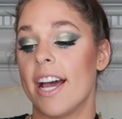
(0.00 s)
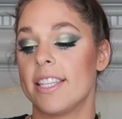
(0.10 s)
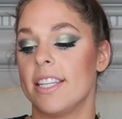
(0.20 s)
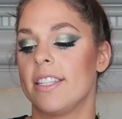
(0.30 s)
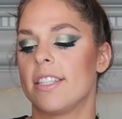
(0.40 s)

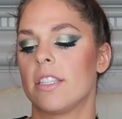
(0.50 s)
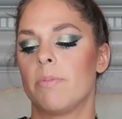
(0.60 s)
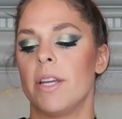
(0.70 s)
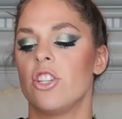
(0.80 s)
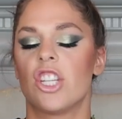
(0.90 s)
Acid
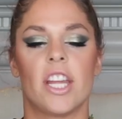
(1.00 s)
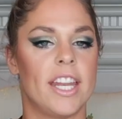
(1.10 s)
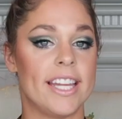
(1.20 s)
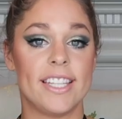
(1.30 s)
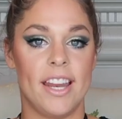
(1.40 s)

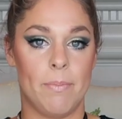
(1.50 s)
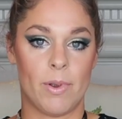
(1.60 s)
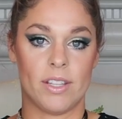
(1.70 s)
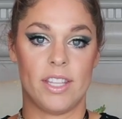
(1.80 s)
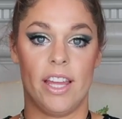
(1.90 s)
Suspension
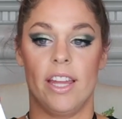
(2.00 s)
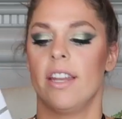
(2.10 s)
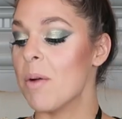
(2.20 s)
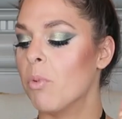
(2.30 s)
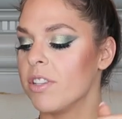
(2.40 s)

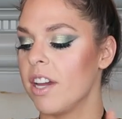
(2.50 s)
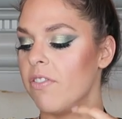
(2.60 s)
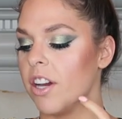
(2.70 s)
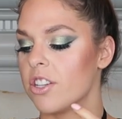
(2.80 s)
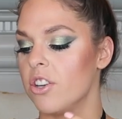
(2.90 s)
10%
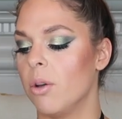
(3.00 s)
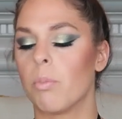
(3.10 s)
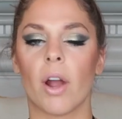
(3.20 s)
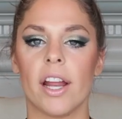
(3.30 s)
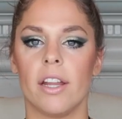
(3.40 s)

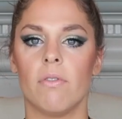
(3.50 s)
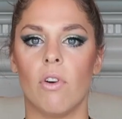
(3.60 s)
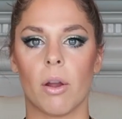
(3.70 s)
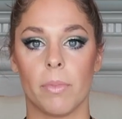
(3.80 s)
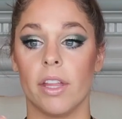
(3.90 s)
Multifunctional Brightening
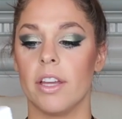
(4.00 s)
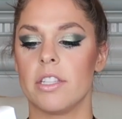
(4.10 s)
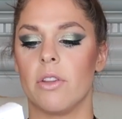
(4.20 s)
Formula.